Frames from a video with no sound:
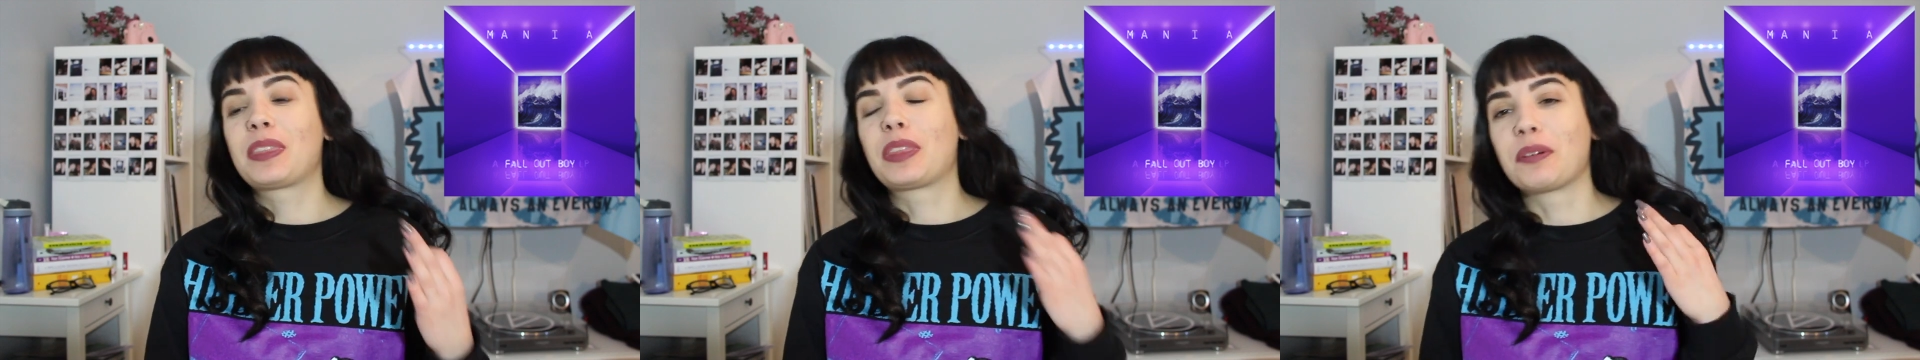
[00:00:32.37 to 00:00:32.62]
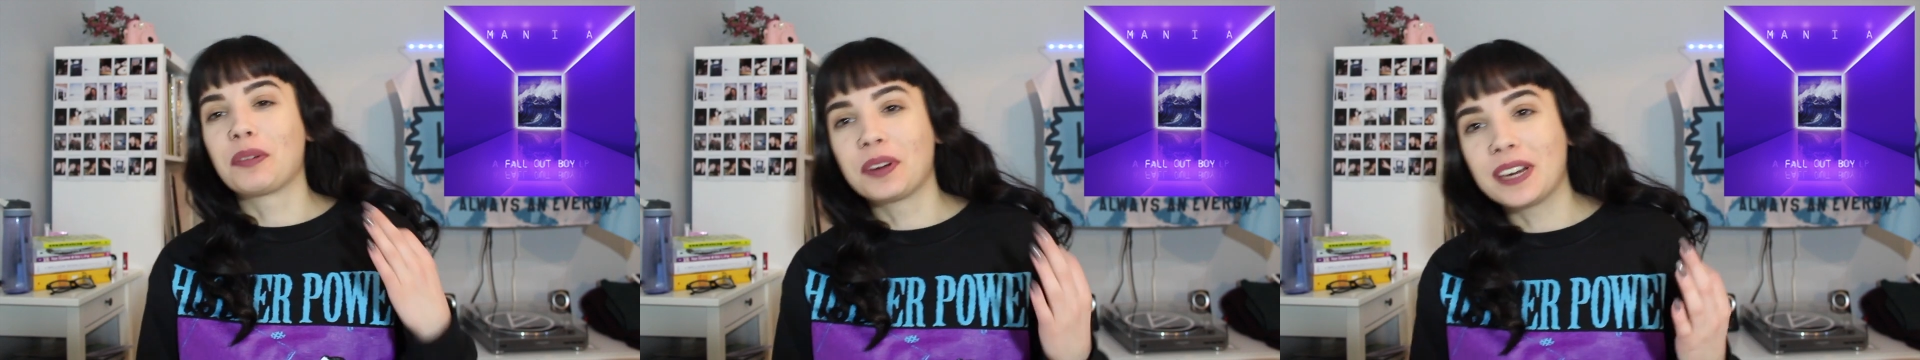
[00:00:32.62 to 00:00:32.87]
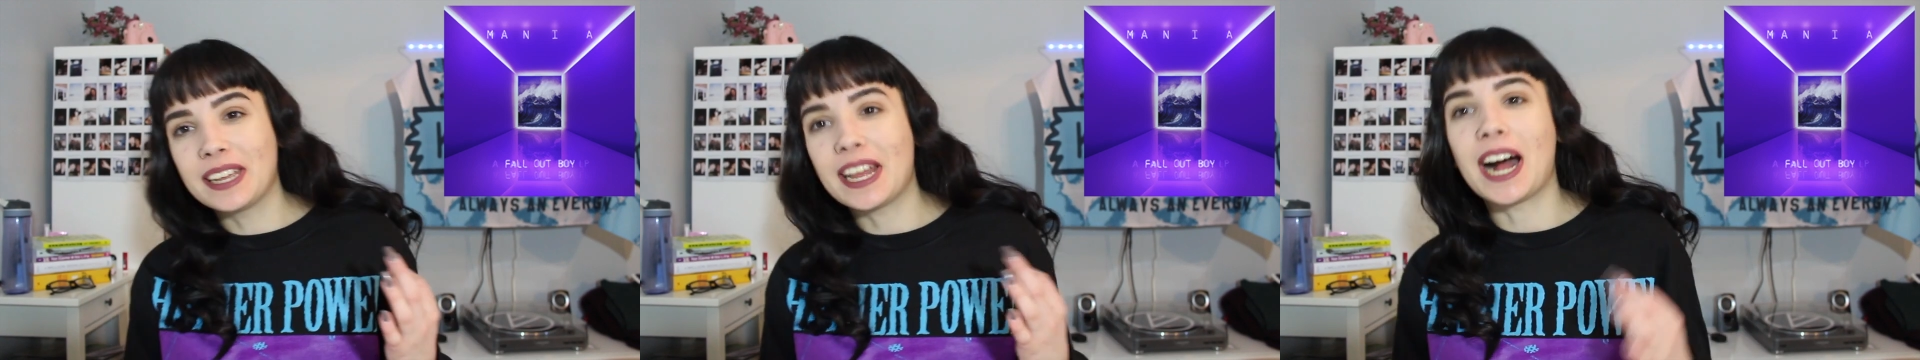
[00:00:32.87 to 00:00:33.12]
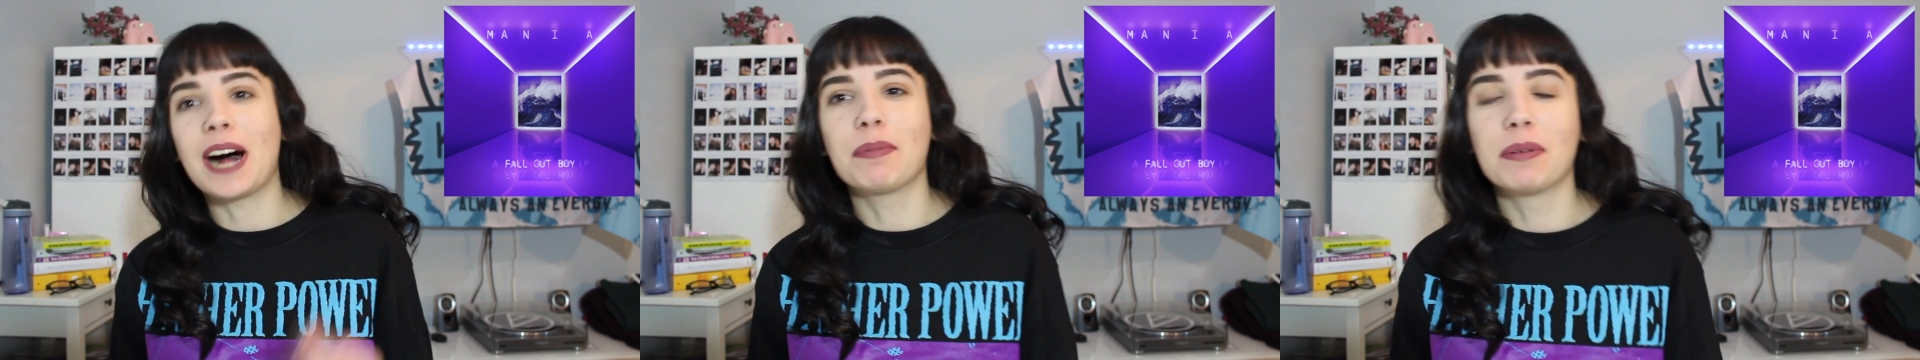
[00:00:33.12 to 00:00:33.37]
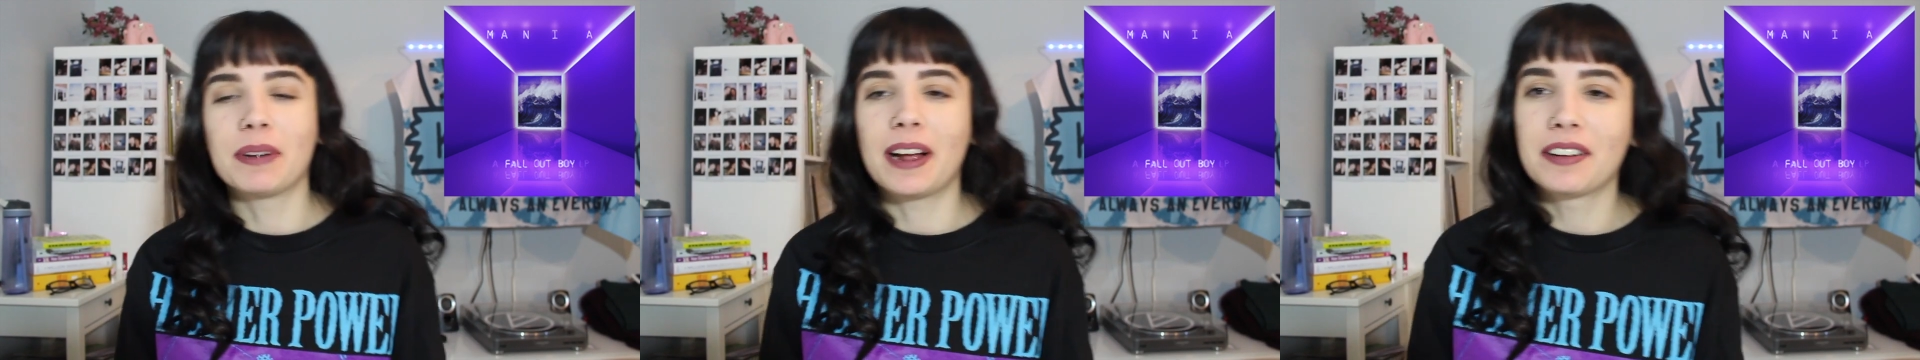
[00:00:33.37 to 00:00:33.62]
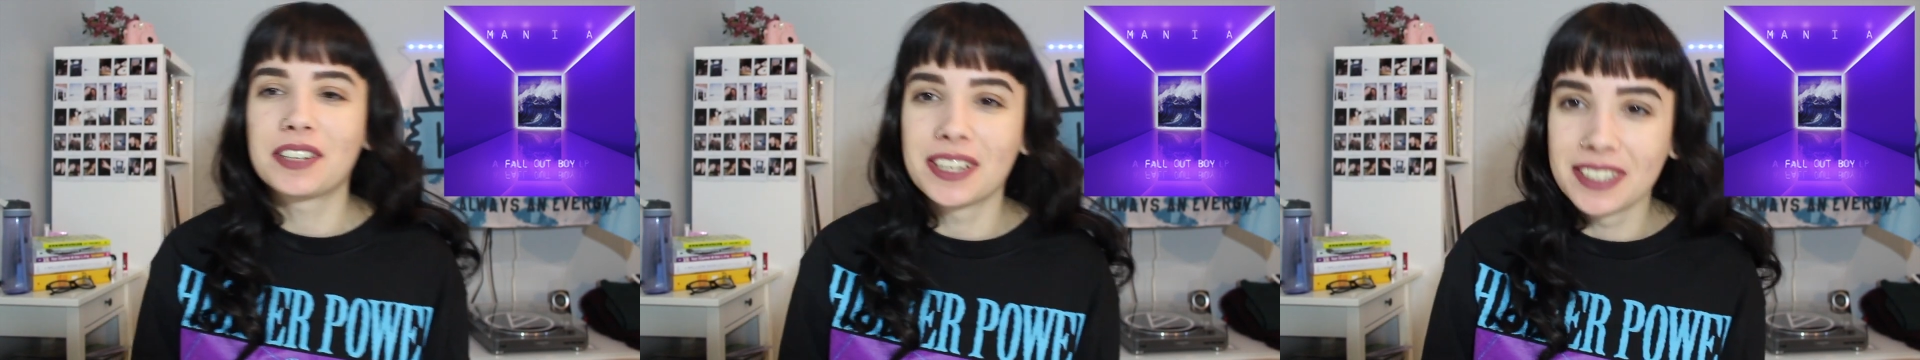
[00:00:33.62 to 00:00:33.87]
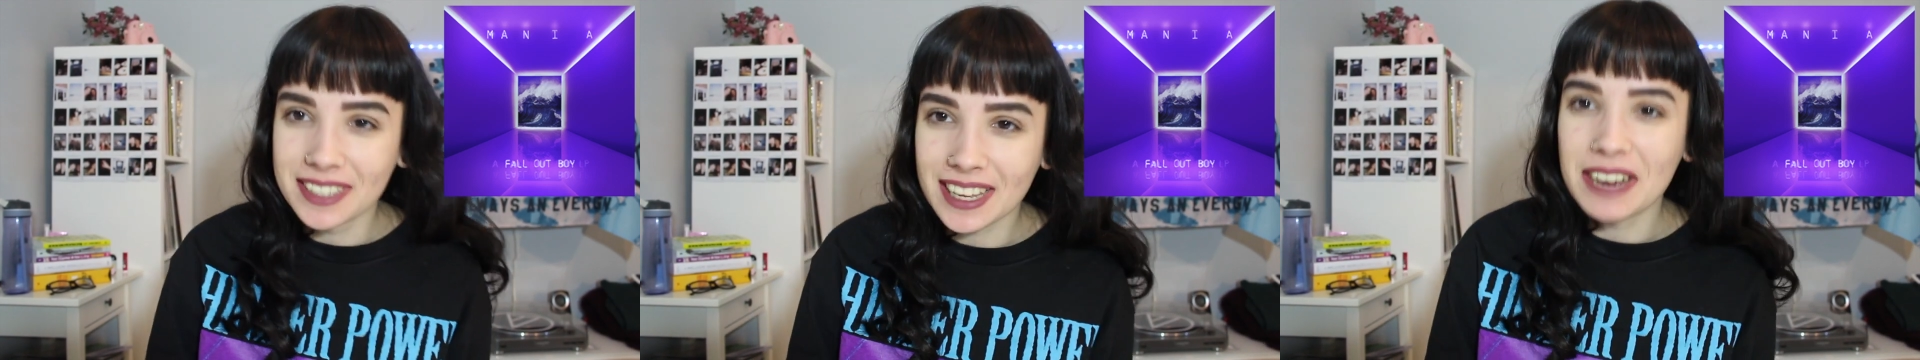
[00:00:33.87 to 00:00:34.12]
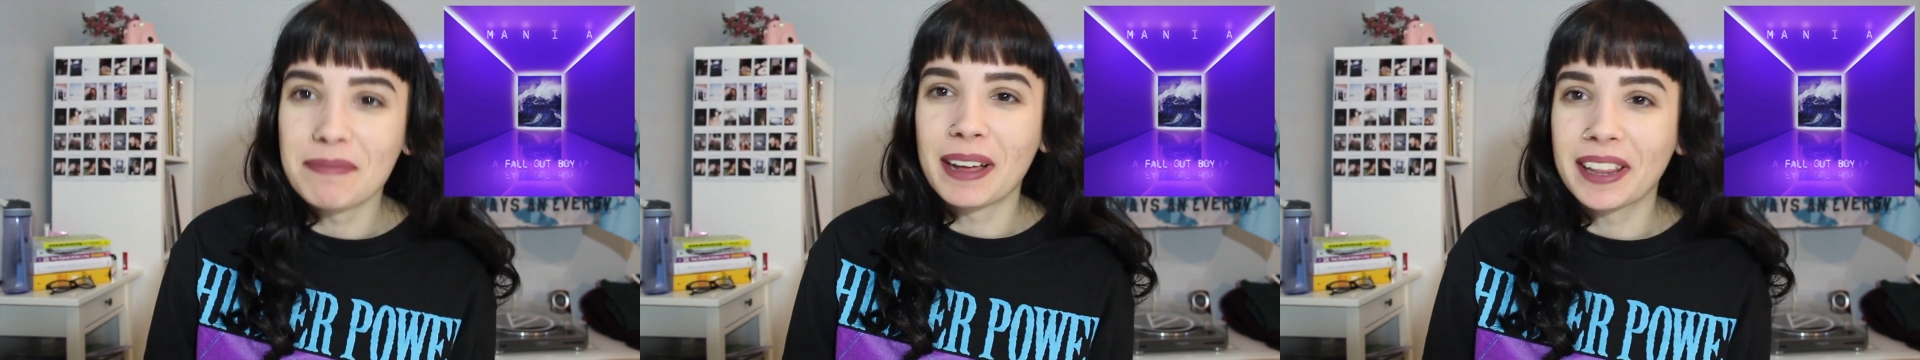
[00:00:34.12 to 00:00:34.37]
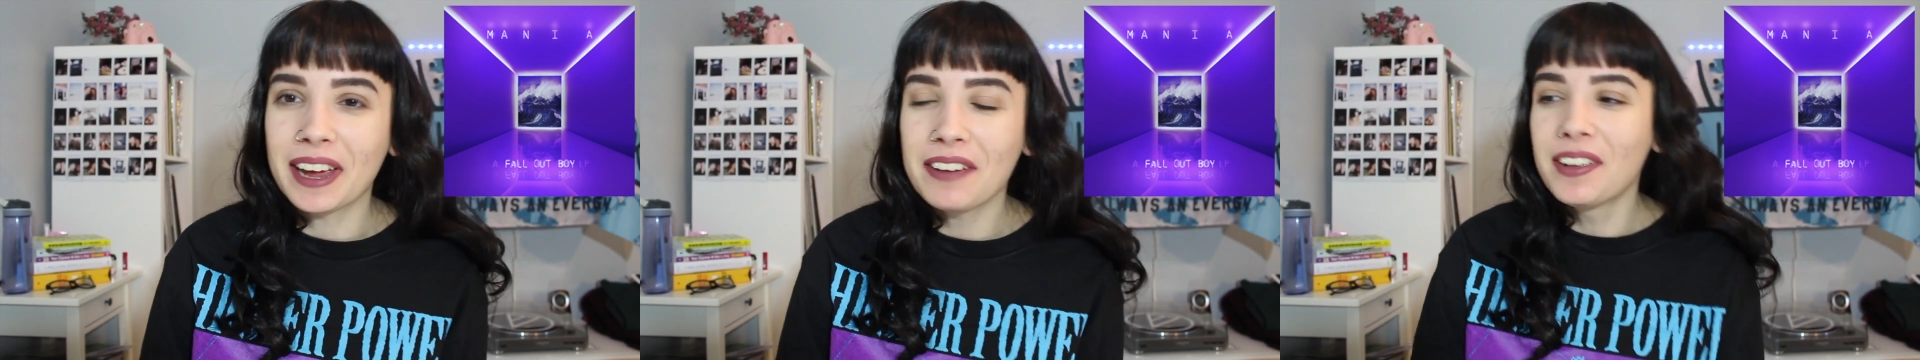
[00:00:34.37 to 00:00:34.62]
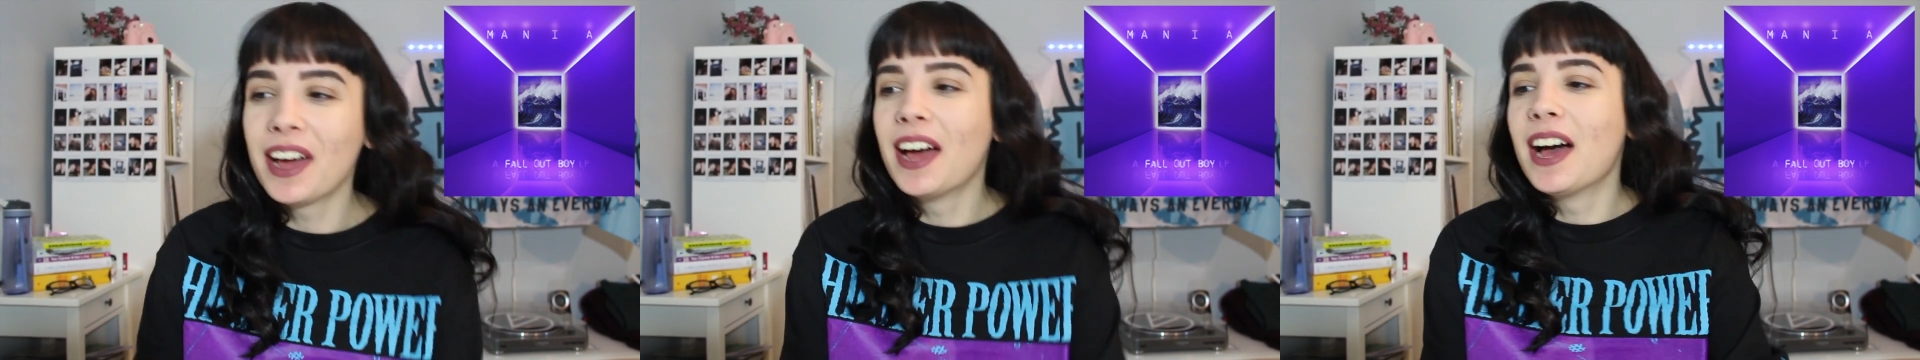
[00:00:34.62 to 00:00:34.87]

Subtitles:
3 album reactions in my life.